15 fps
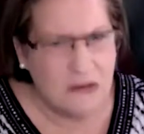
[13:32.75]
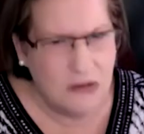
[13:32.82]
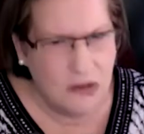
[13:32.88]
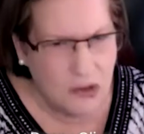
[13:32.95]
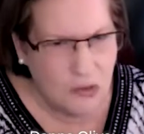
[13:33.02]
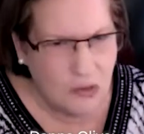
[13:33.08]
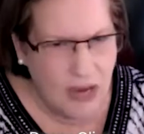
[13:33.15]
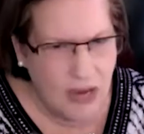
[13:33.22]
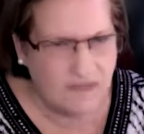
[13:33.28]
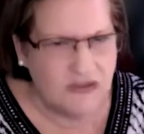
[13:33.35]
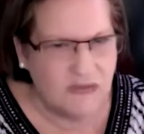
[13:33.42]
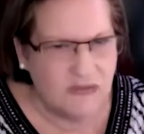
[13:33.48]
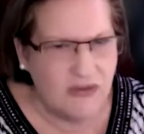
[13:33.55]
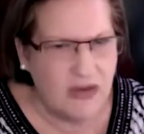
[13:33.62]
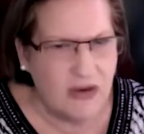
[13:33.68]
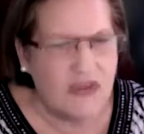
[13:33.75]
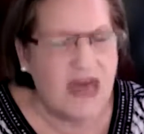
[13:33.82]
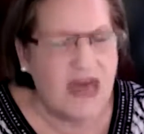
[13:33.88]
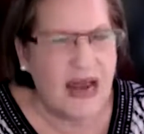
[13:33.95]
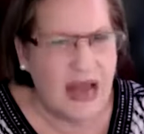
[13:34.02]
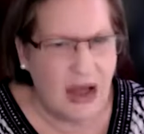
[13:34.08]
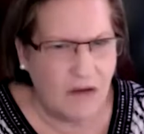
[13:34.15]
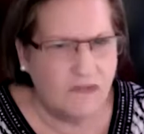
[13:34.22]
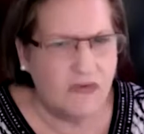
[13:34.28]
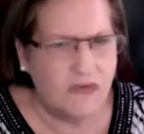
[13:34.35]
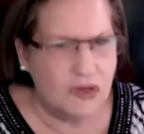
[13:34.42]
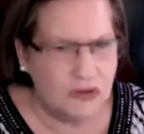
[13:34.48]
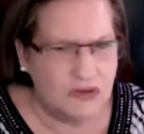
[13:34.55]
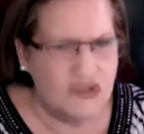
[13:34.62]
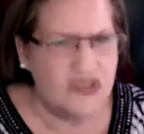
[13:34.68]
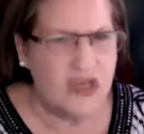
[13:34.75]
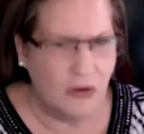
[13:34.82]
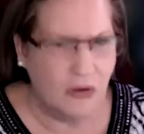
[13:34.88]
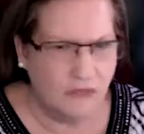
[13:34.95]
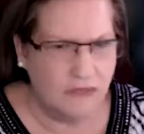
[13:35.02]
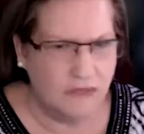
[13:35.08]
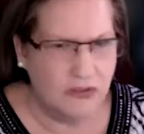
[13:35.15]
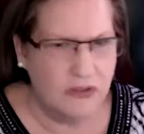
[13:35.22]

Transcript: You have to figure that out for yourself.